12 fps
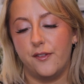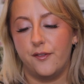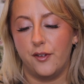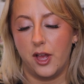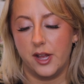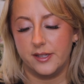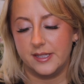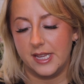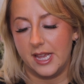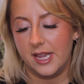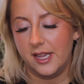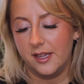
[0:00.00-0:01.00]

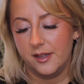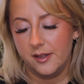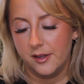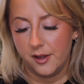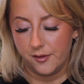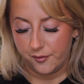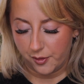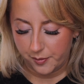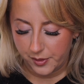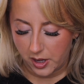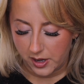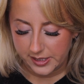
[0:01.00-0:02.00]
Flirty from
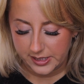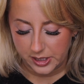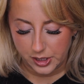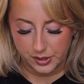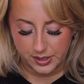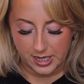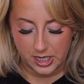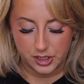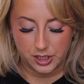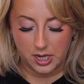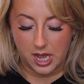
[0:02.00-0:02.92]
the Icy Nude collection.